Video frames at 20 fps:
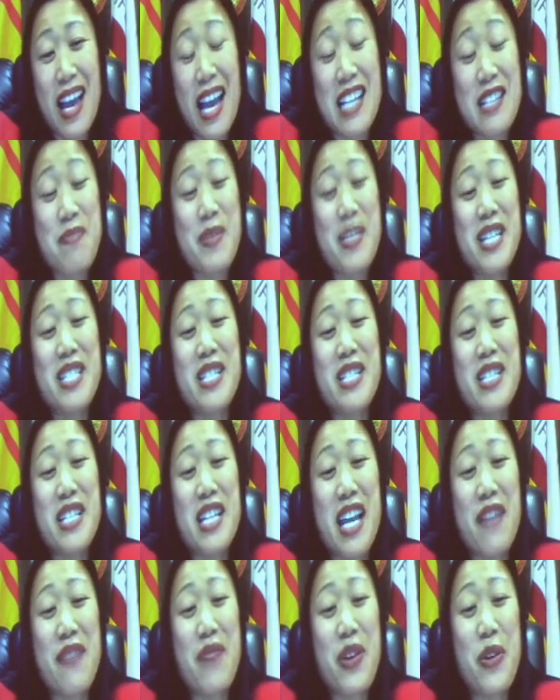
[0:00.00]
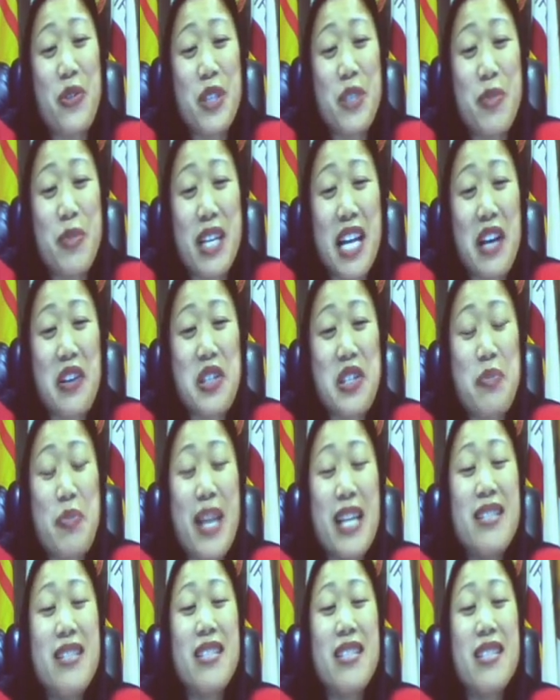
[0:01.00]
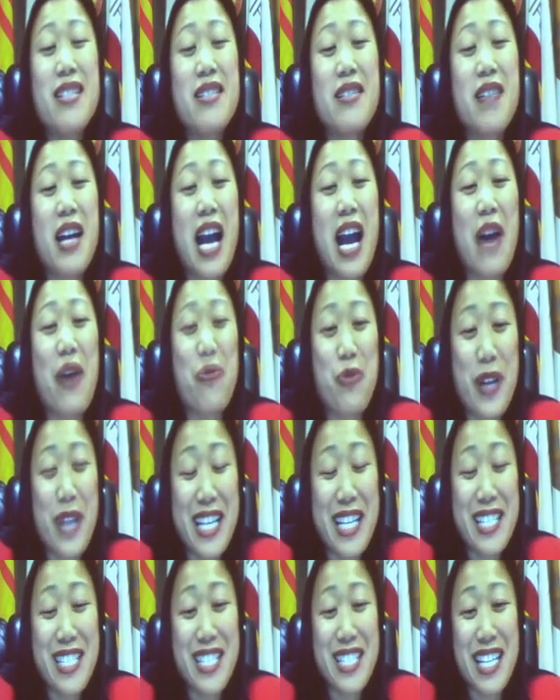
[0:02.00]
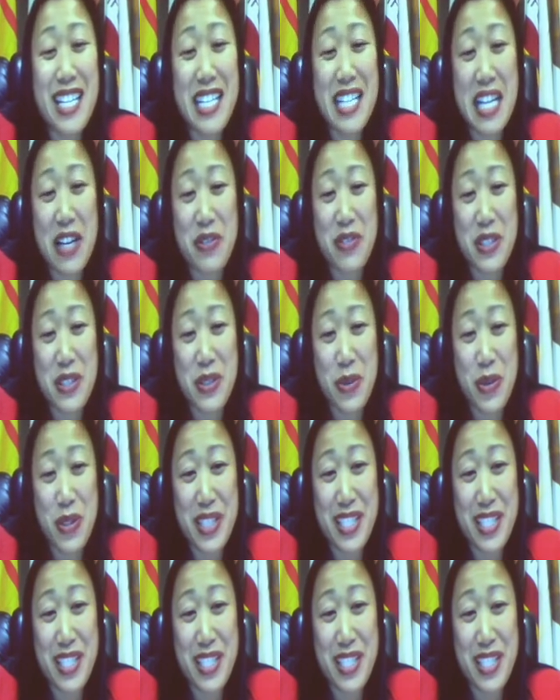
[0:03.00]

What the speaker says: As mentioned, I've worked at events, I've raised, and now